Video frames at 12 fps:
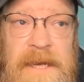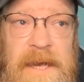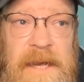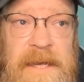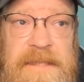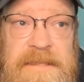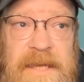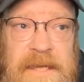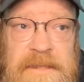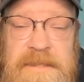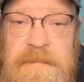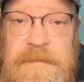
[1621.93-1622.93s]
Uh, it's
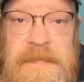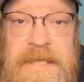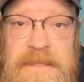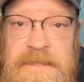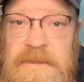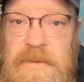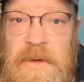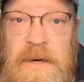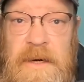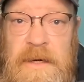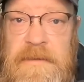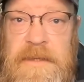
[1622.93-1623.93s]
not just the police who
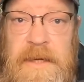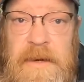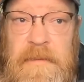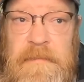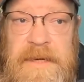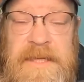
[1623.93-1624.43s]
are, you know,